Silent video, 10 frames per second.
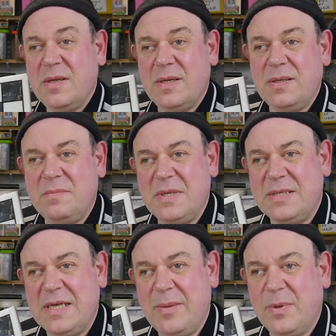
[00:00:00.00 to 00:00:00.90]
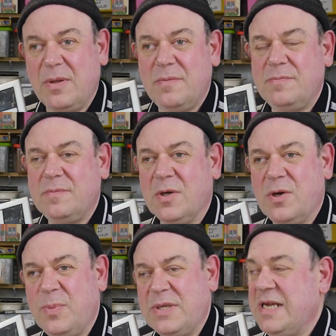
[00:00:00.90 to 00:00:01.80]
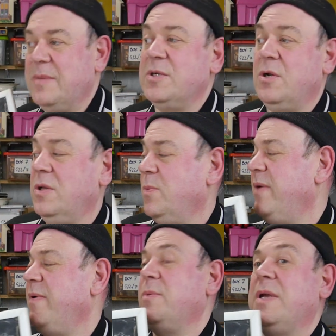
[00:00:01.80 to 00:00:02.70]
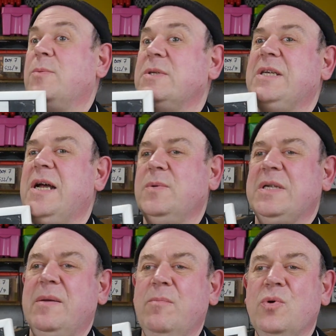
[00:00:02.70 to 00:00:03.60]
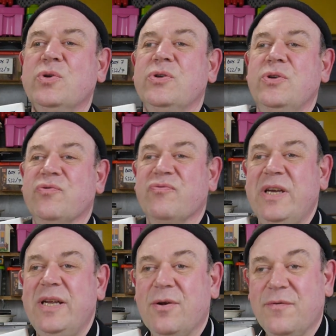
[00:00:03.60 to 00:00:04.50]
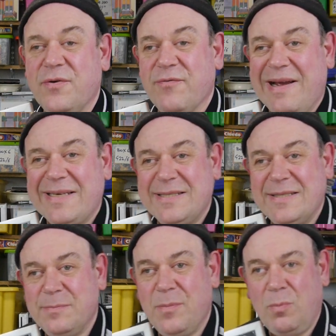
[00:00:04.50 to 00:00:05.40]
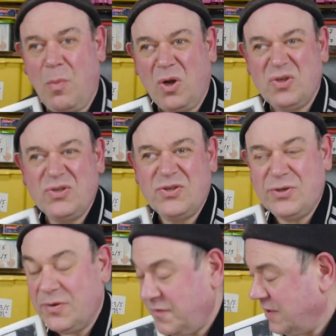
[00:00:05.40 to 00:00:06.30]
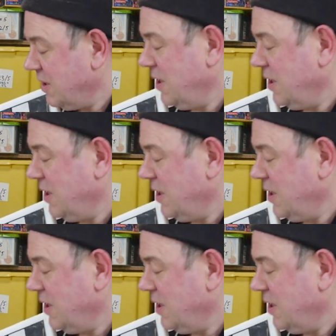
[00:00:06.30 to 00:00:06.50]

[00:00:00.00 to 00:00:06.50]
the the table a couple of times, and all the way around the outside was like mud and green off grass and moss and stuff.